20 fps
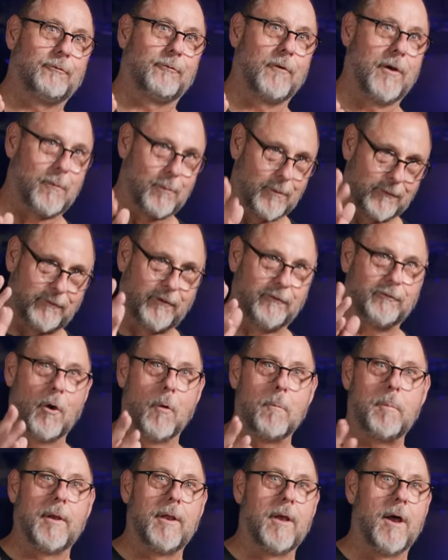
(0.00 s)
frequencies
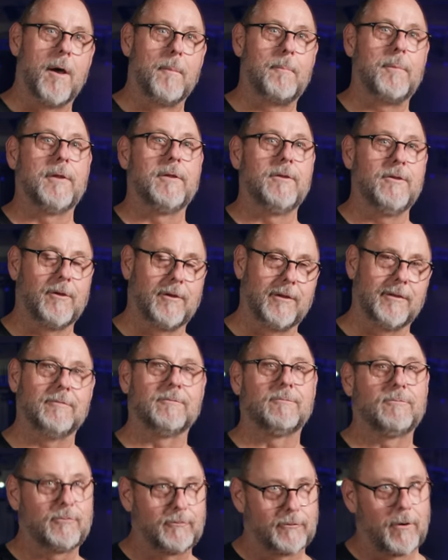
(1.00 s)
open up and you
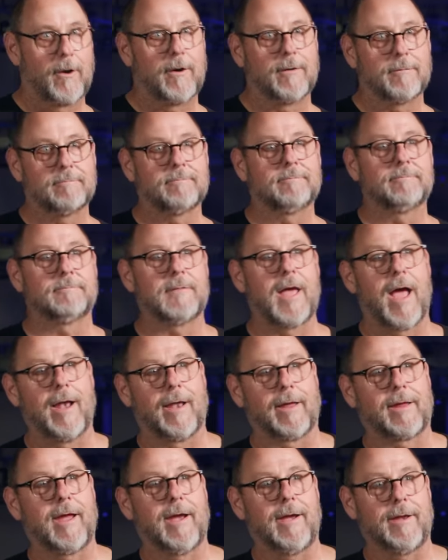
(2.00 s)
can start
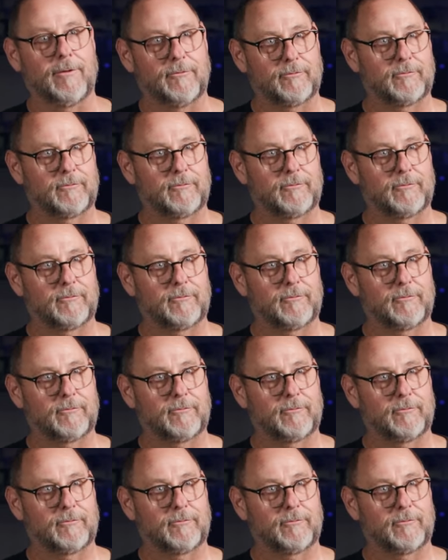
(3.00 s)
allocating